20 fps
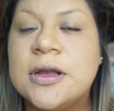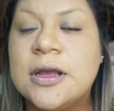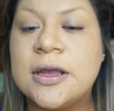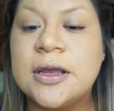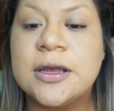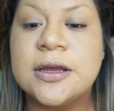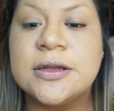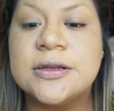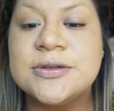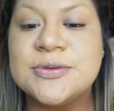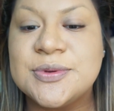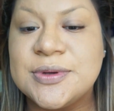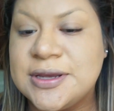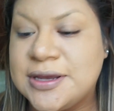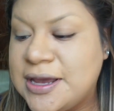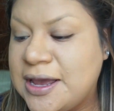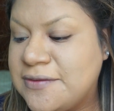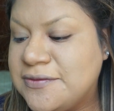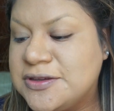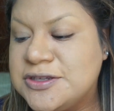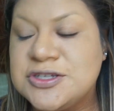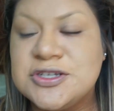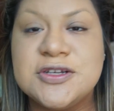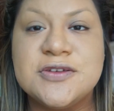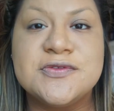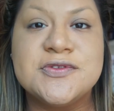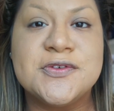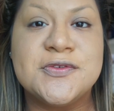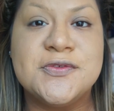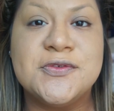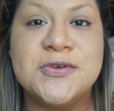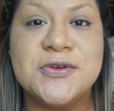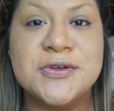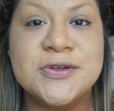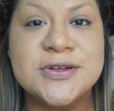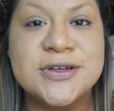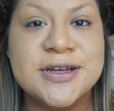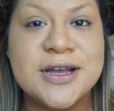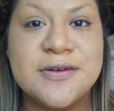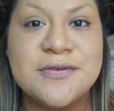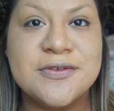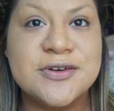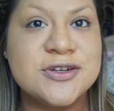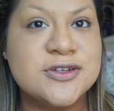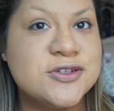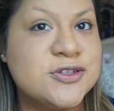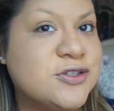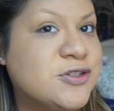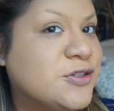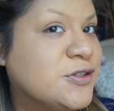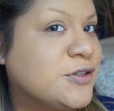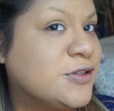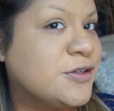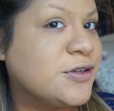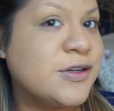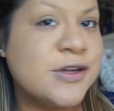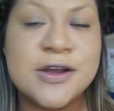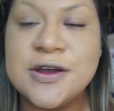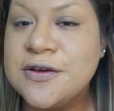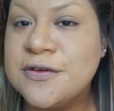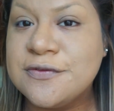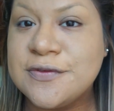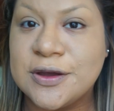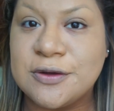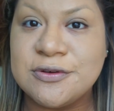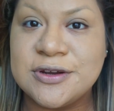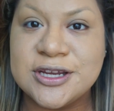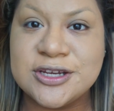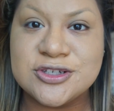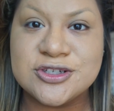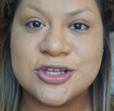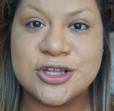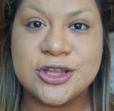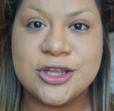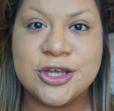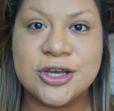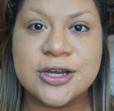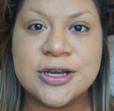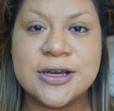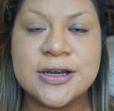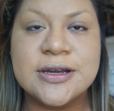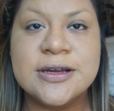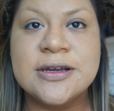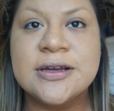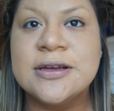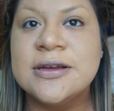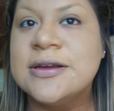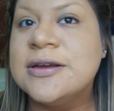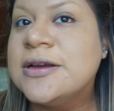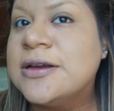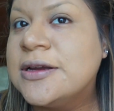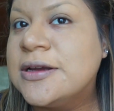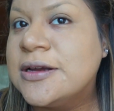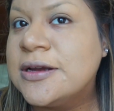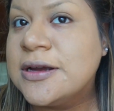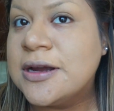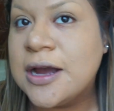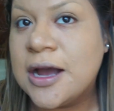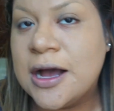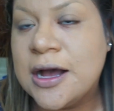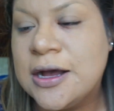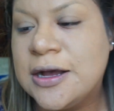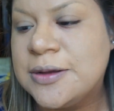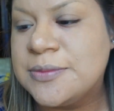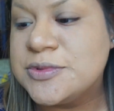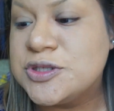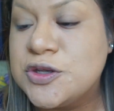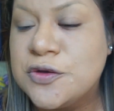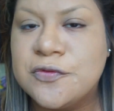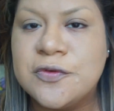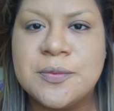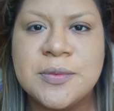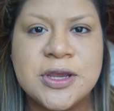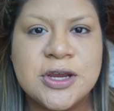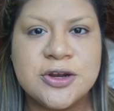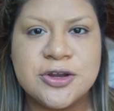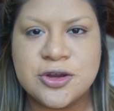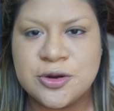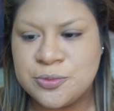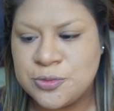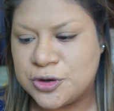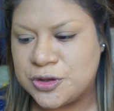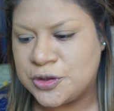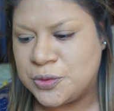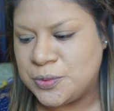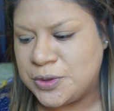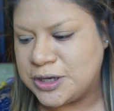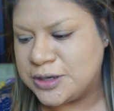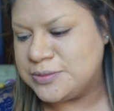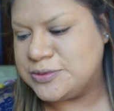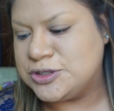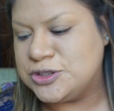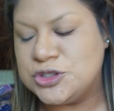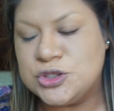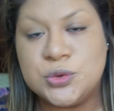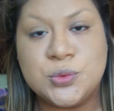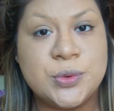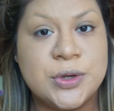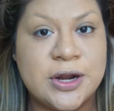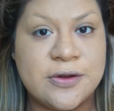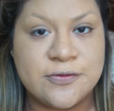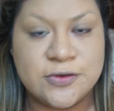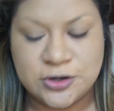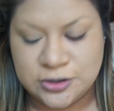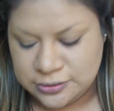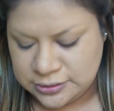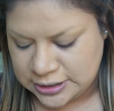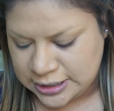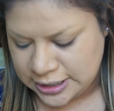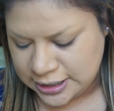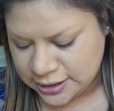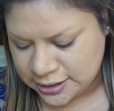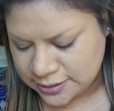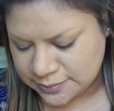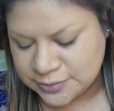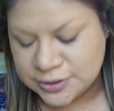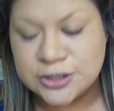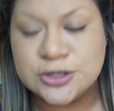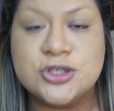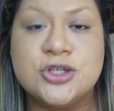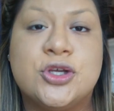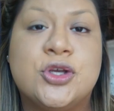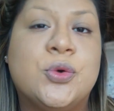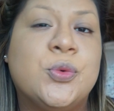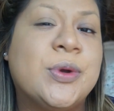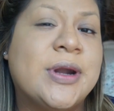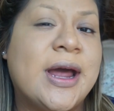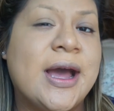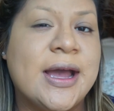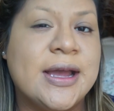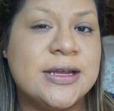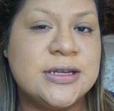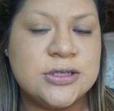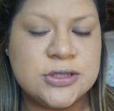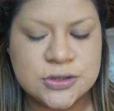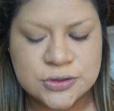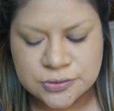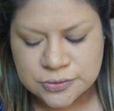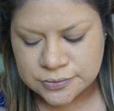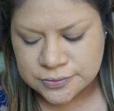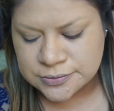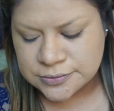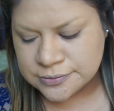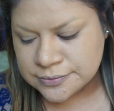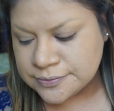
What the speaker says: and we have achieved a full coverage foundation look. So from here, you're more than welcome to do whatever you'd like. I'm going to show you what I do,